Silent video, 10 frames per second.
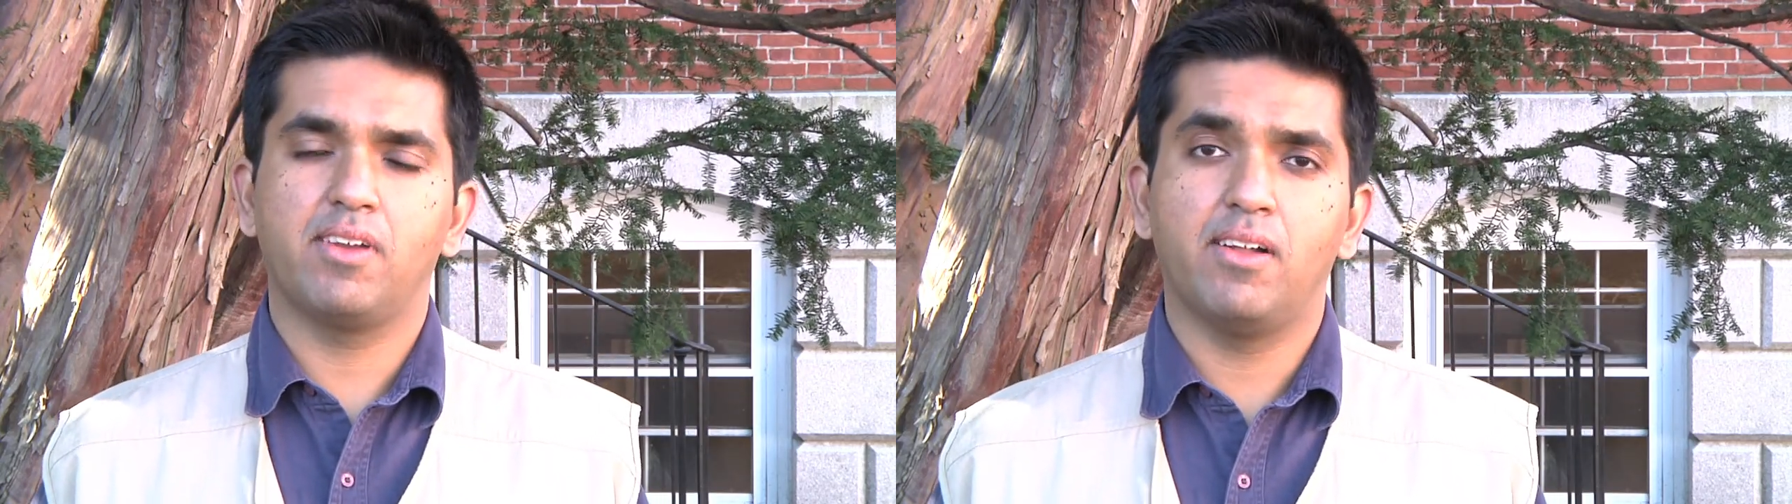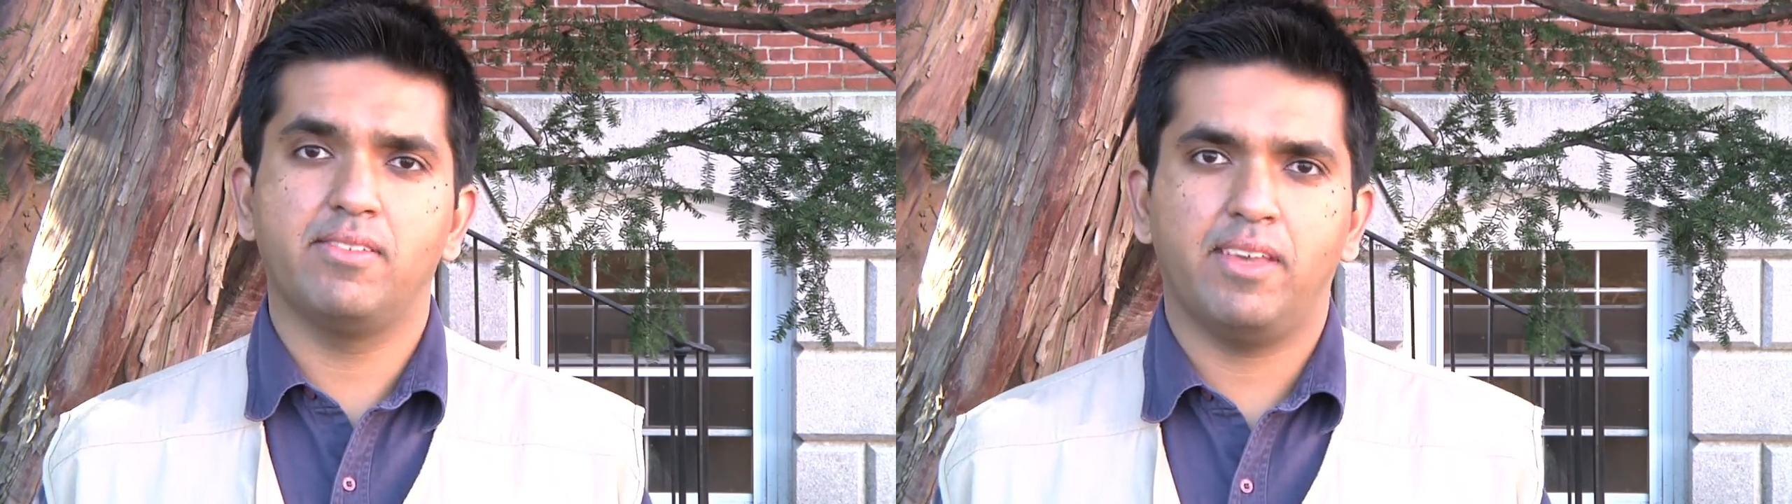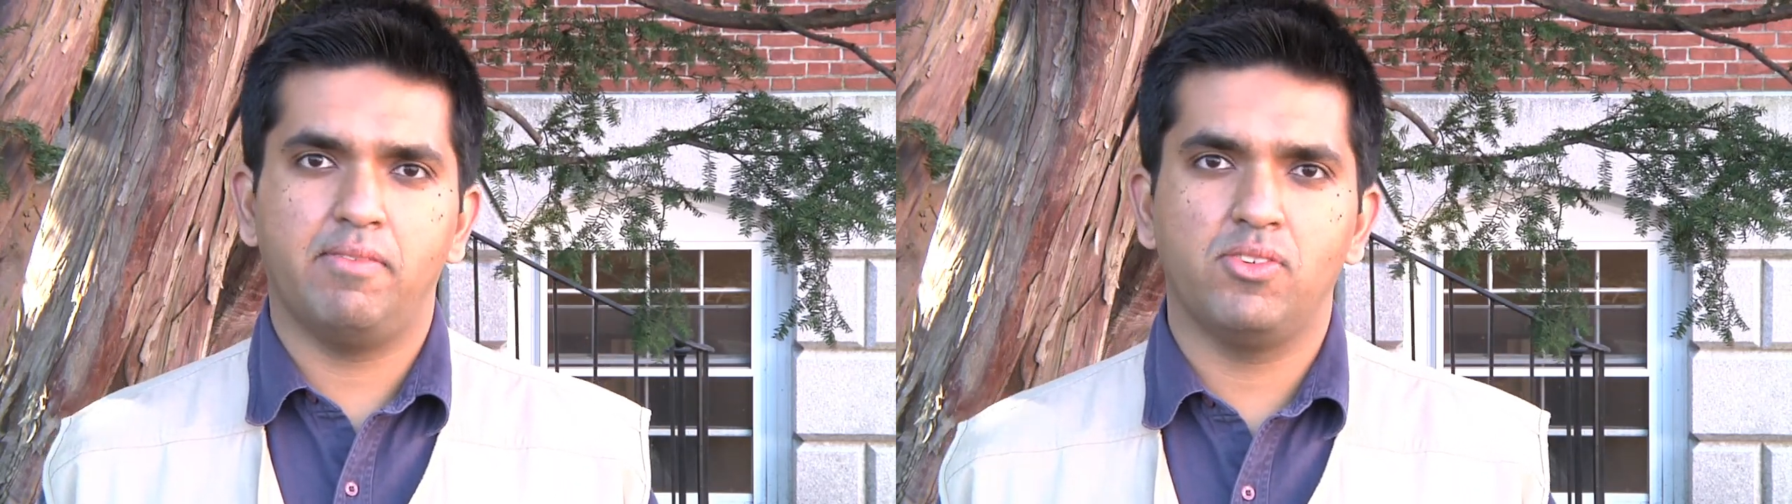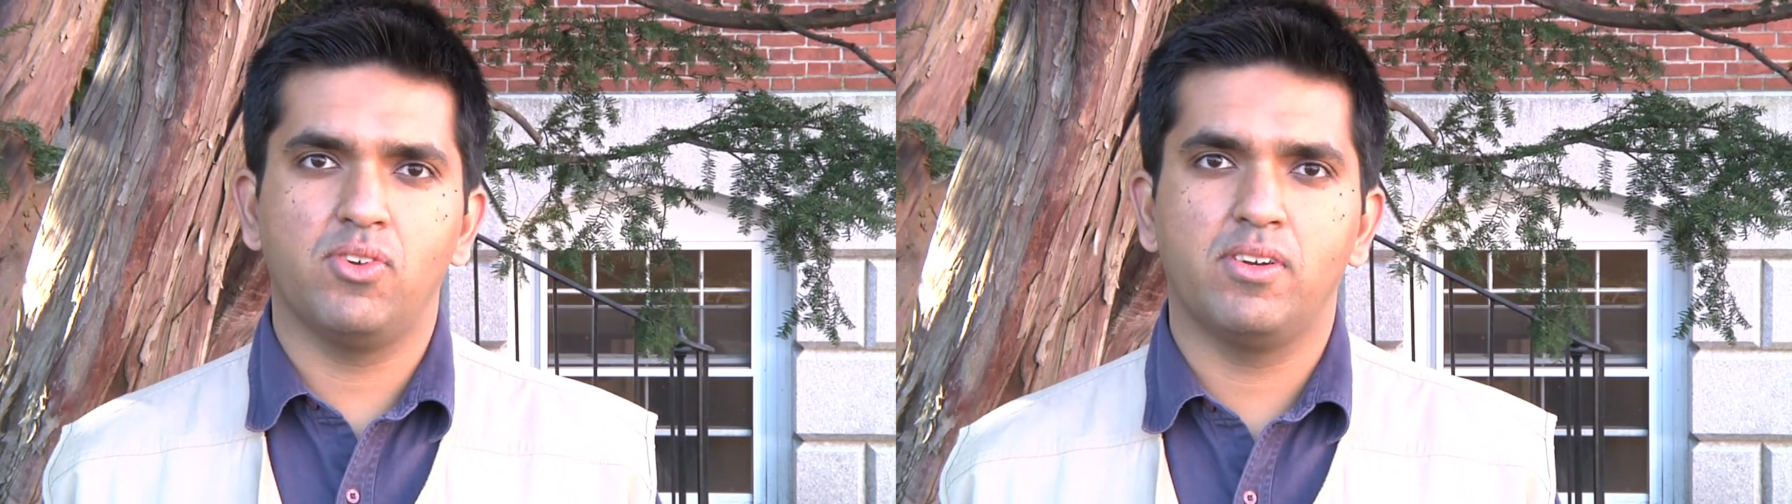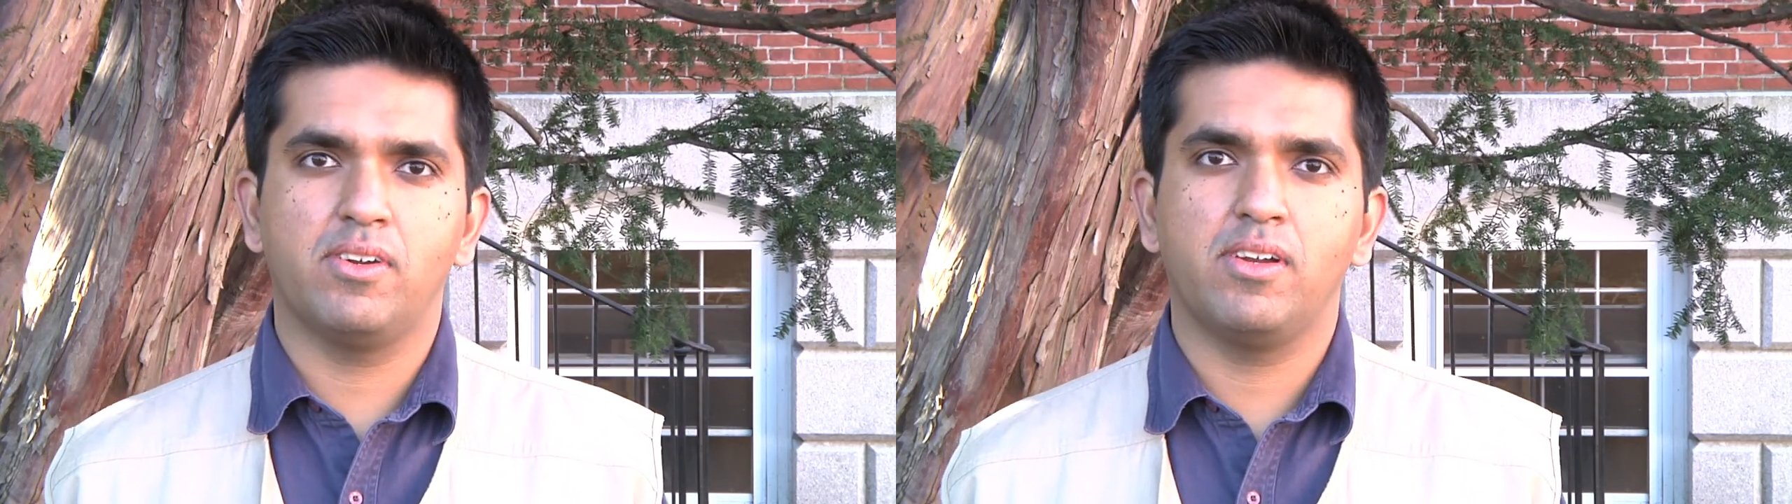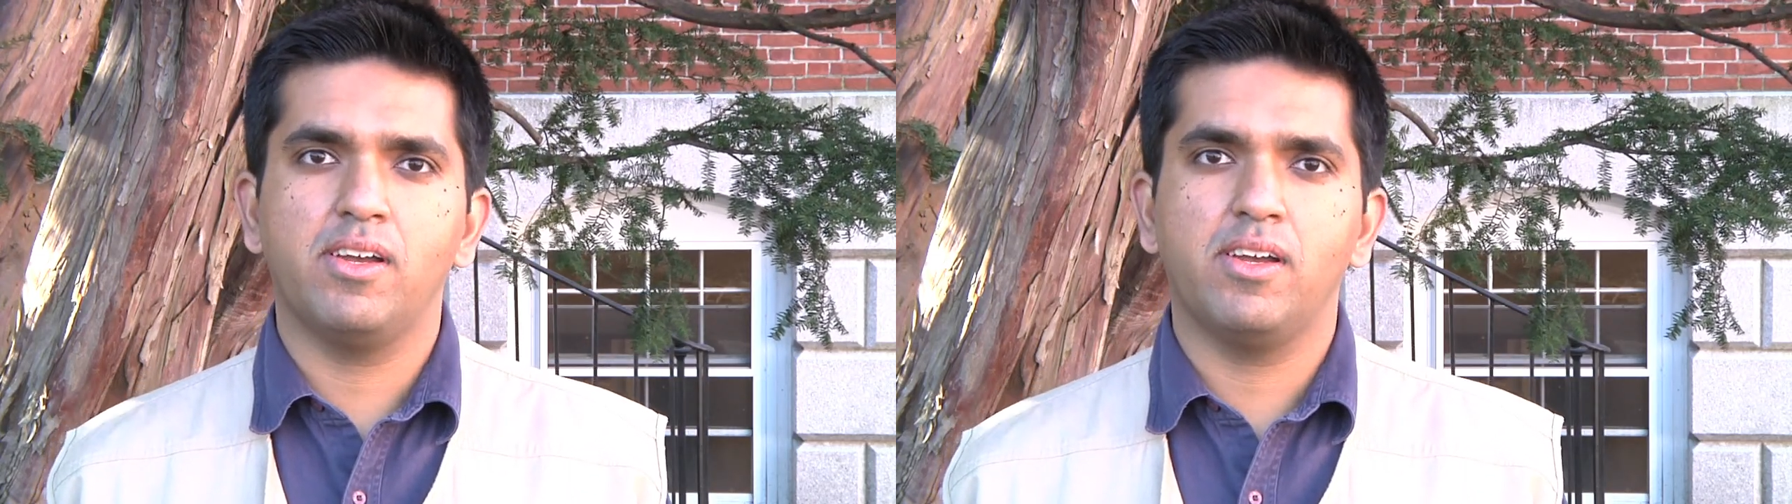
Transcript: called Save the Children.